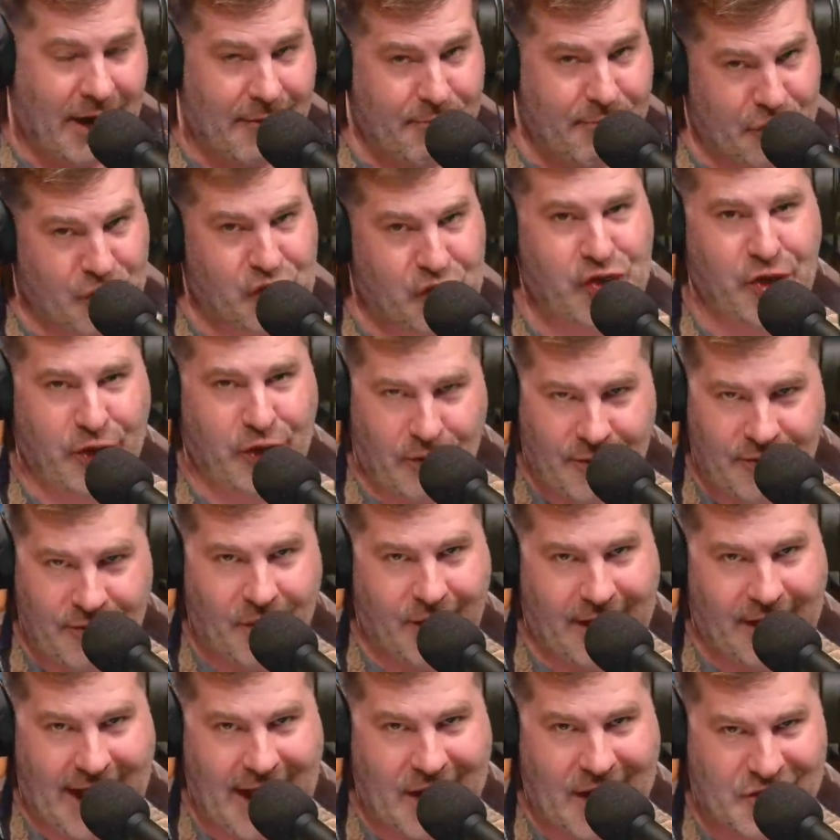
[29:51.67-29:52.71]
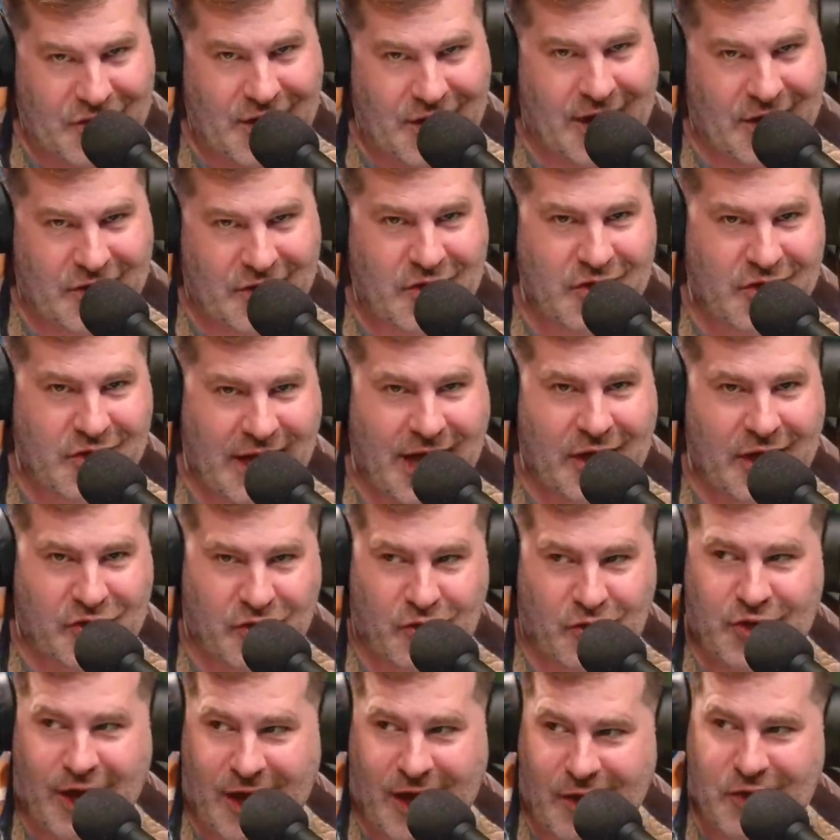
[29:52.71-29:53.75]
I mean, I put sugar in their gas tanks and slash
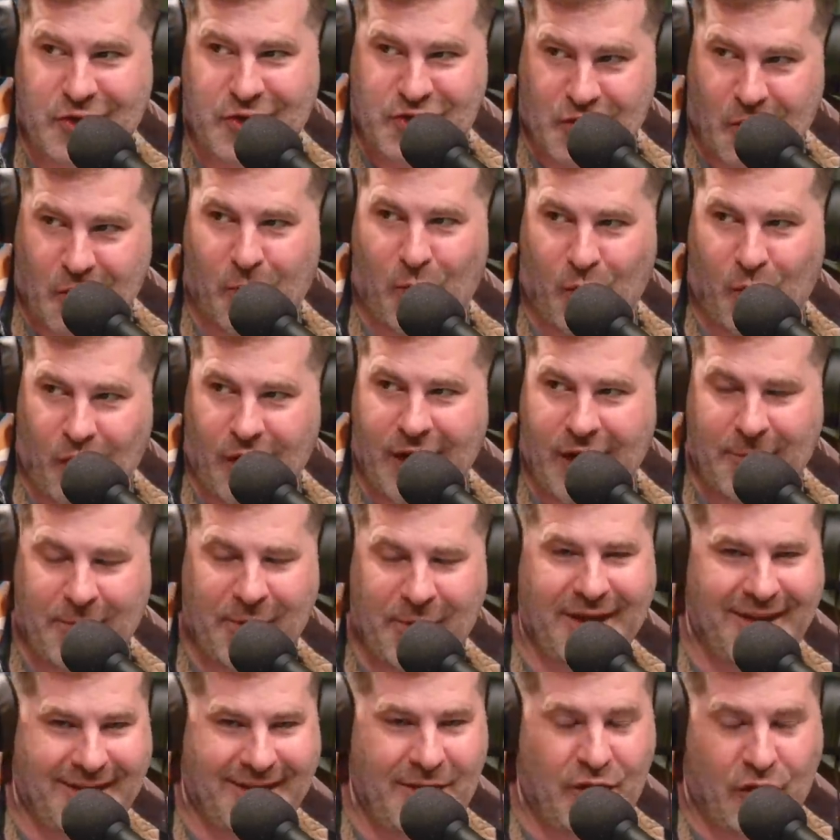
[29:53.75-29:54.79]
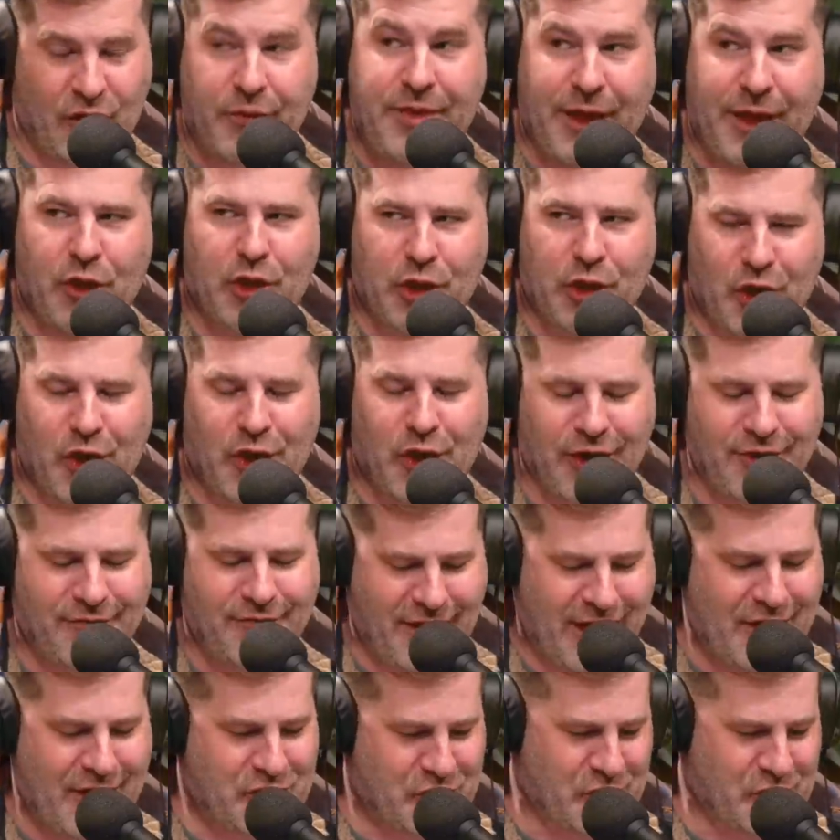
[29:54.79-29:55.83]
their tires. Don't worry. But, you know, they'll learn
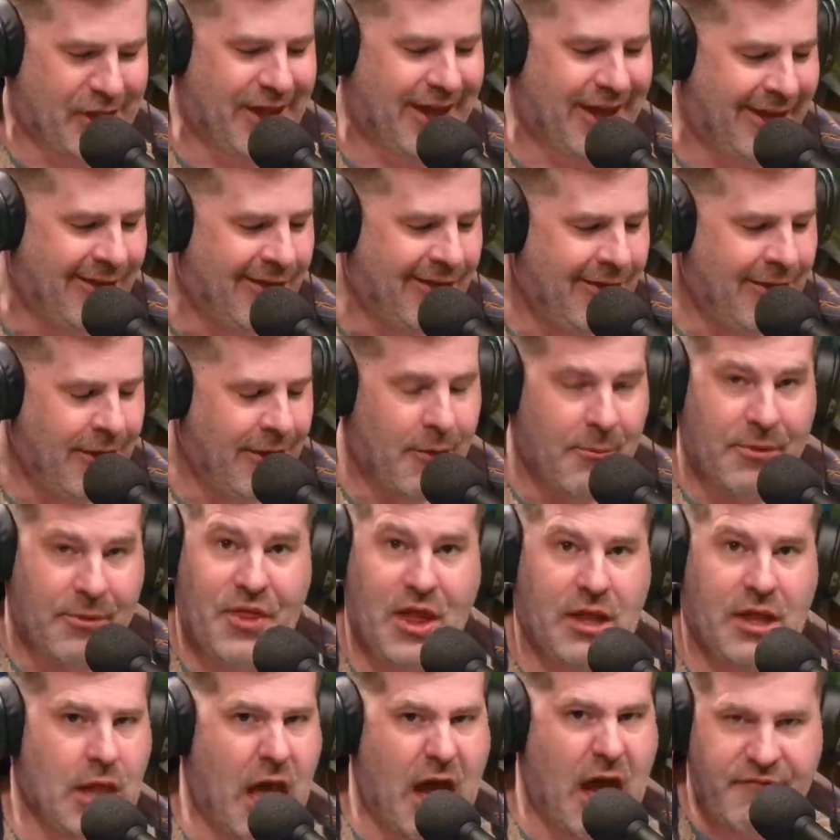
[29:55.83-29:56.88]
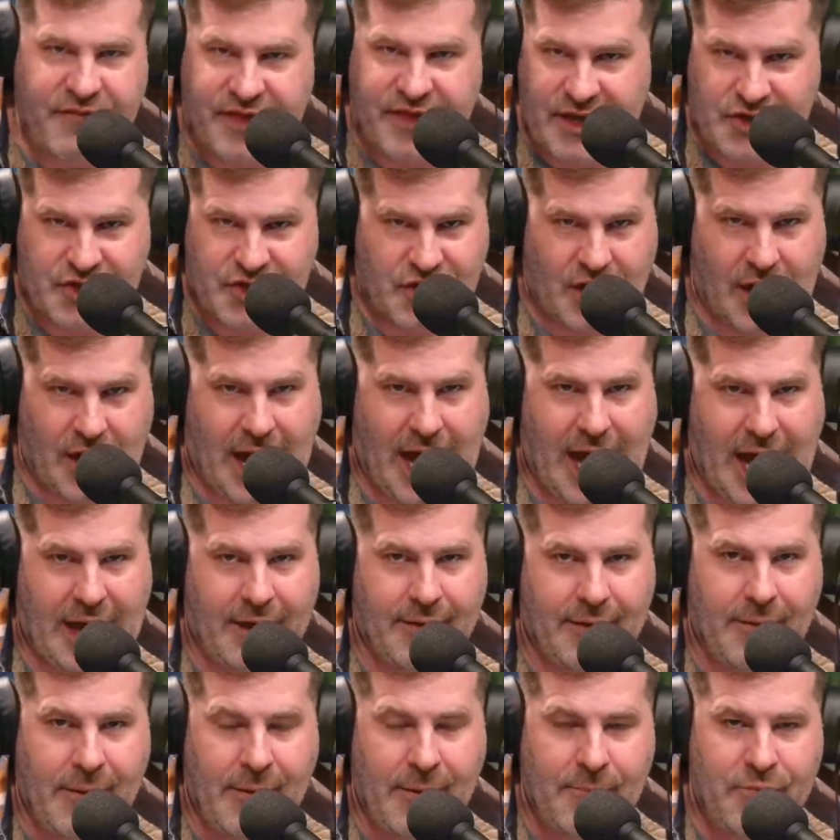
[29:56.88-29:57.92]
eventually. But they love this
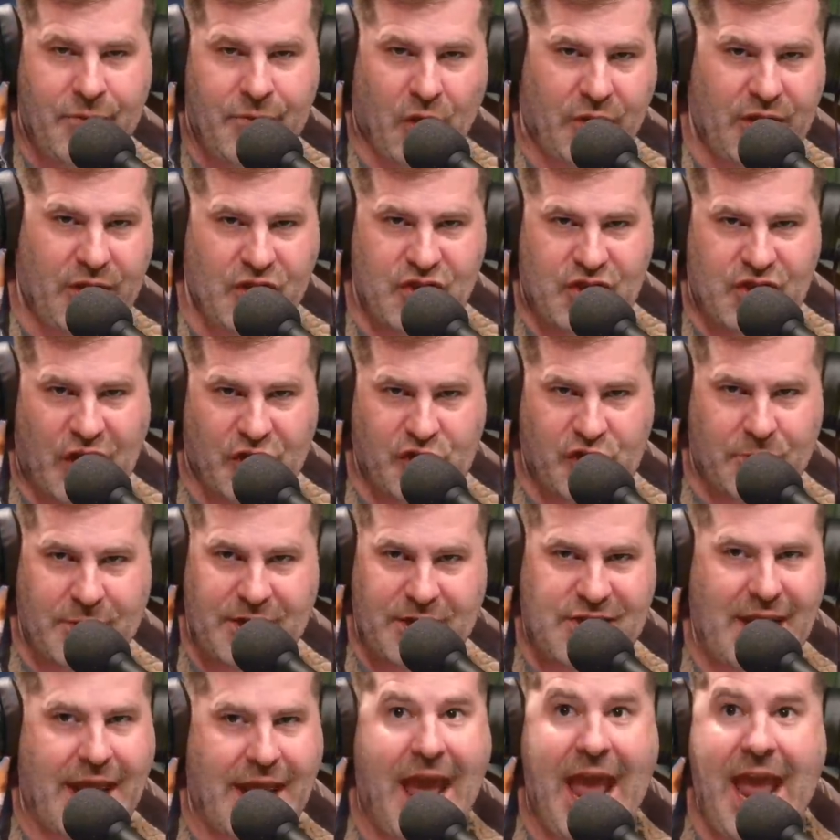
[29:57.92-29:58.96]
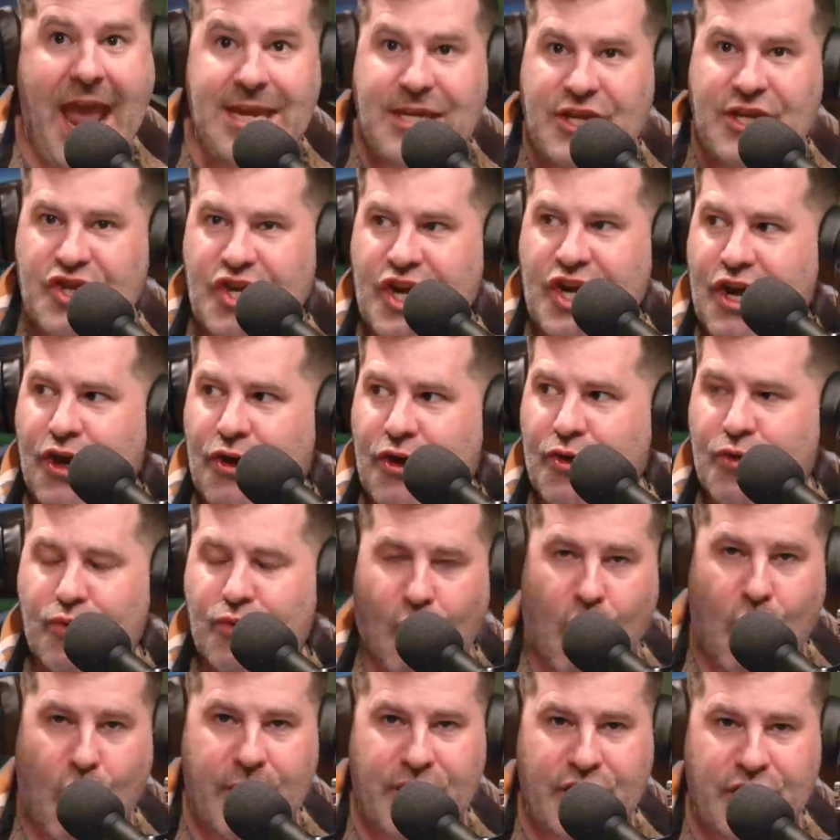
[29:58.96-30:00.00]
guy. And they'll get in touch with me and say, hey, did you hear who
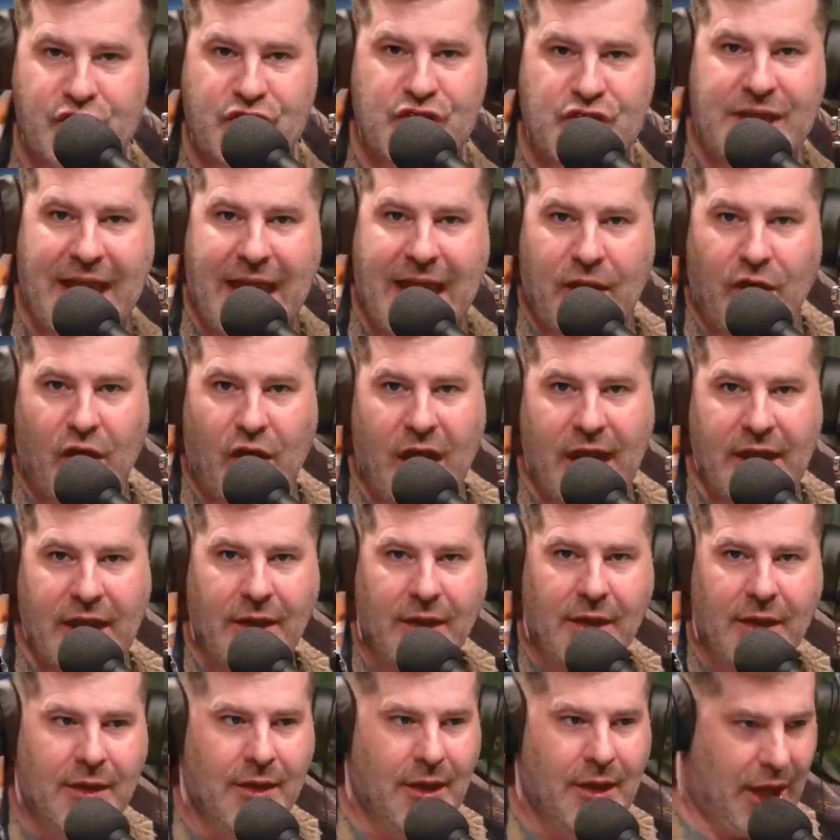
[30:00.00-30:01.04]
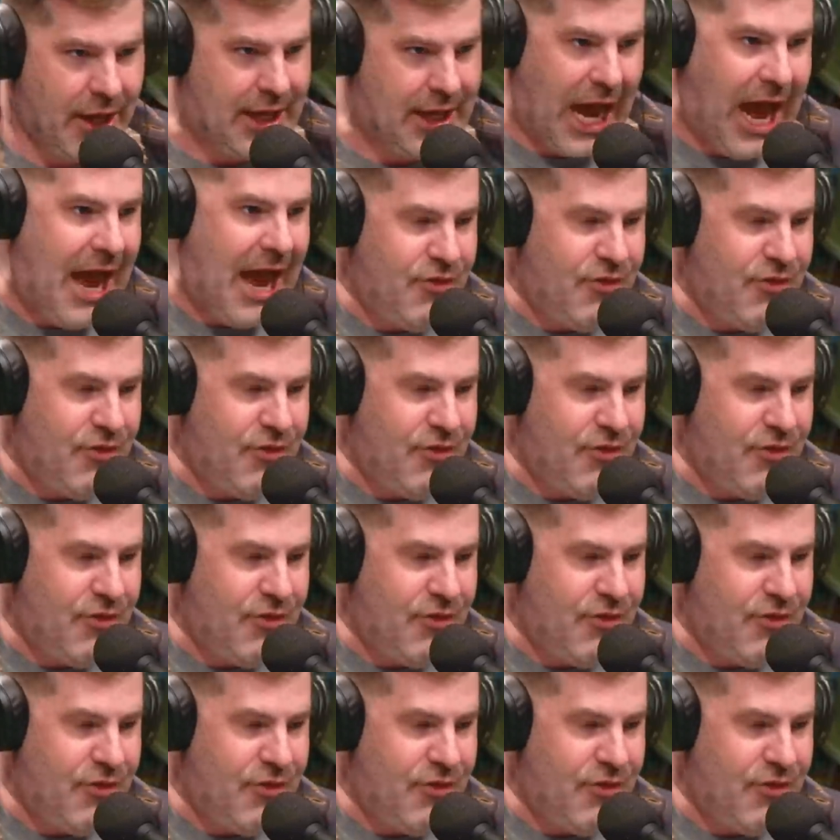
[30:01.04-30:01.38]
Rogan just had on? A